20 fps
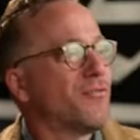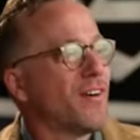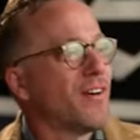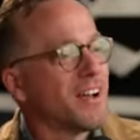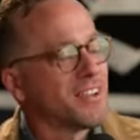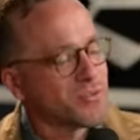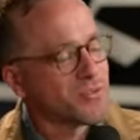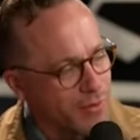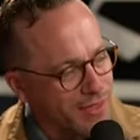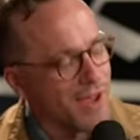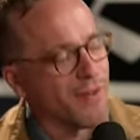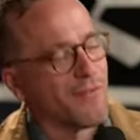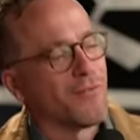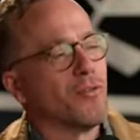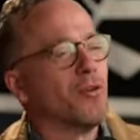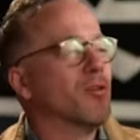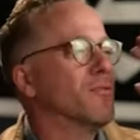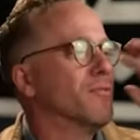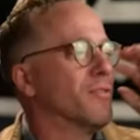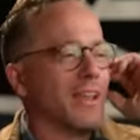could fast without
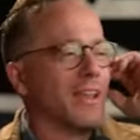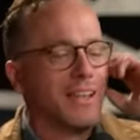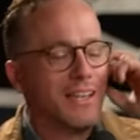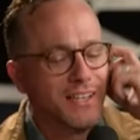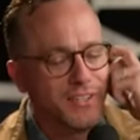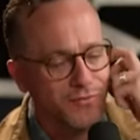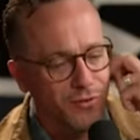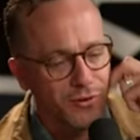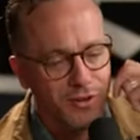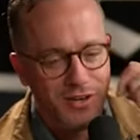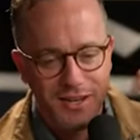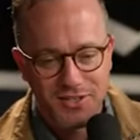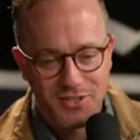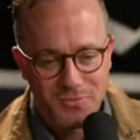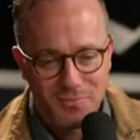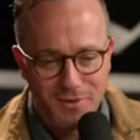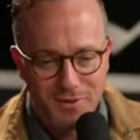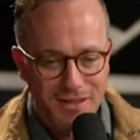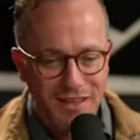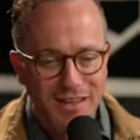food for at least 40
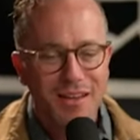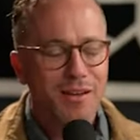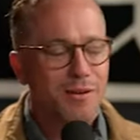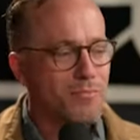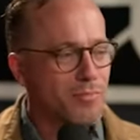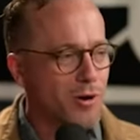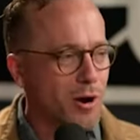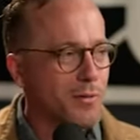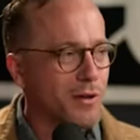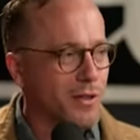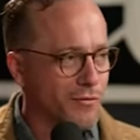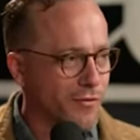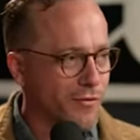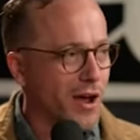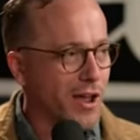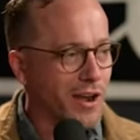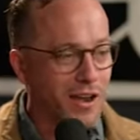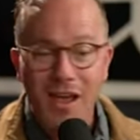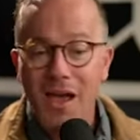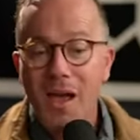days. You'd be probably
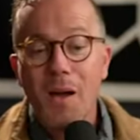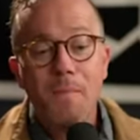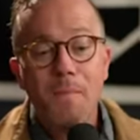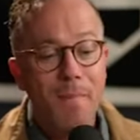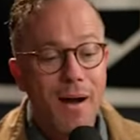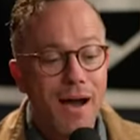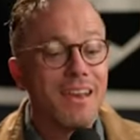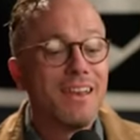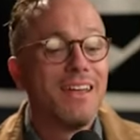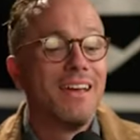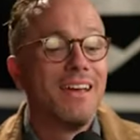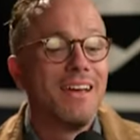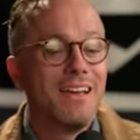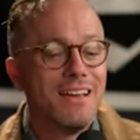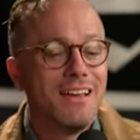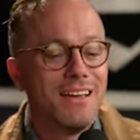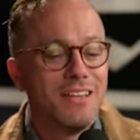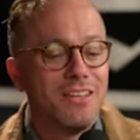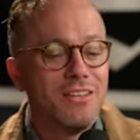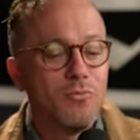fine. But
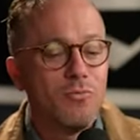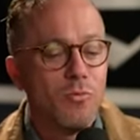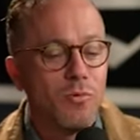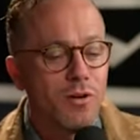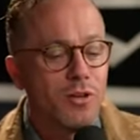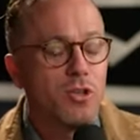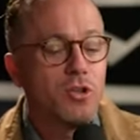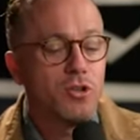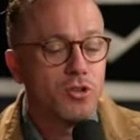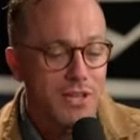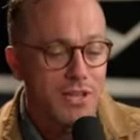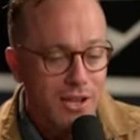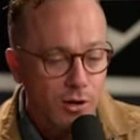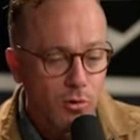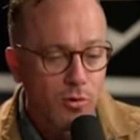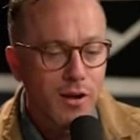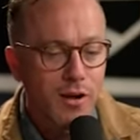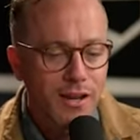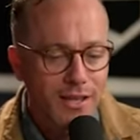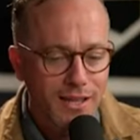
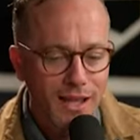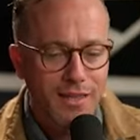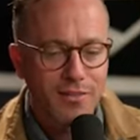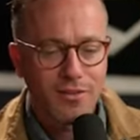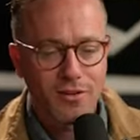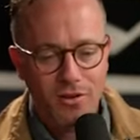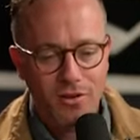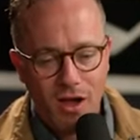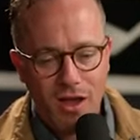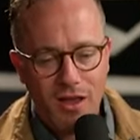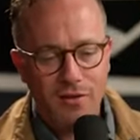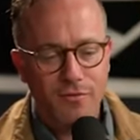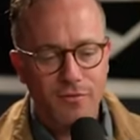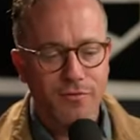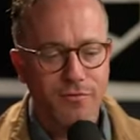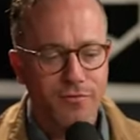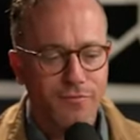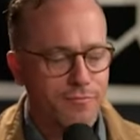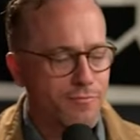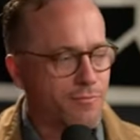in order to get the kind
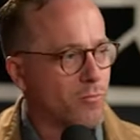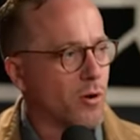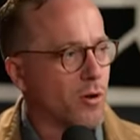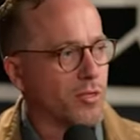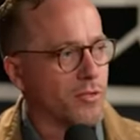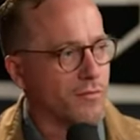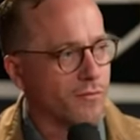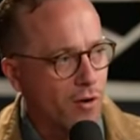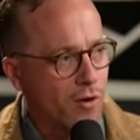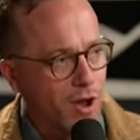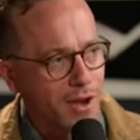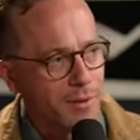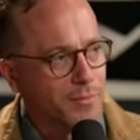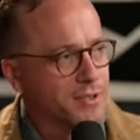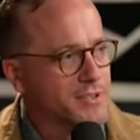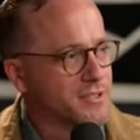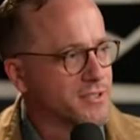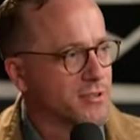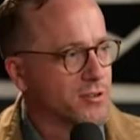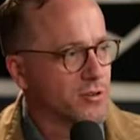of what the
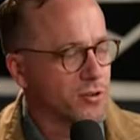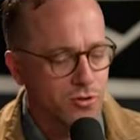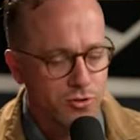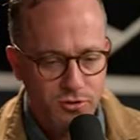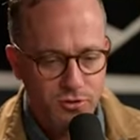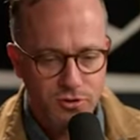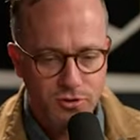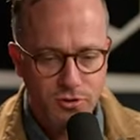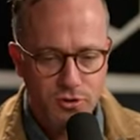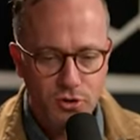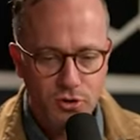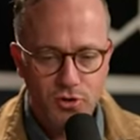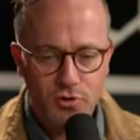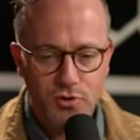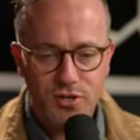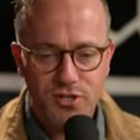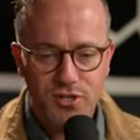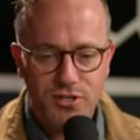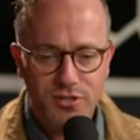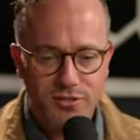vitamins, the, the,
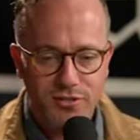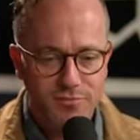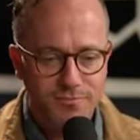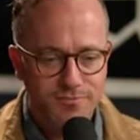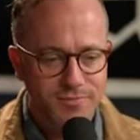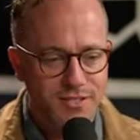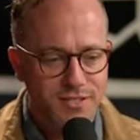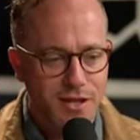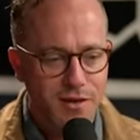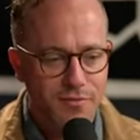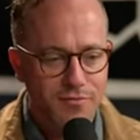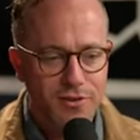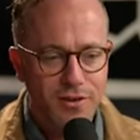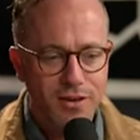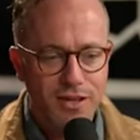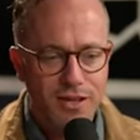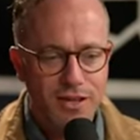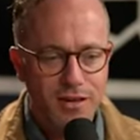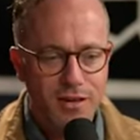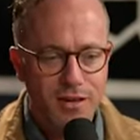nutritional stuff
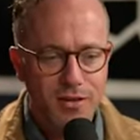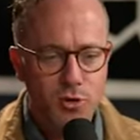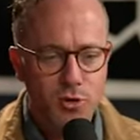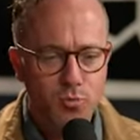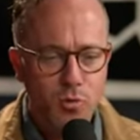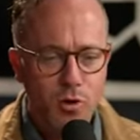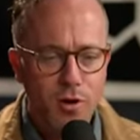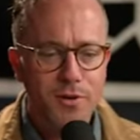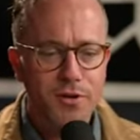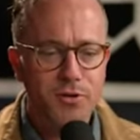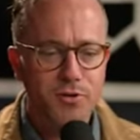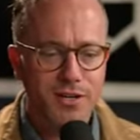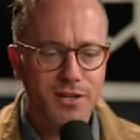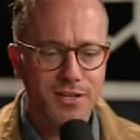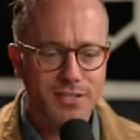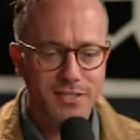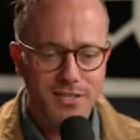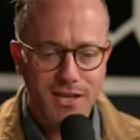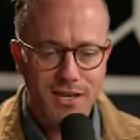you need, you'd want to be drinking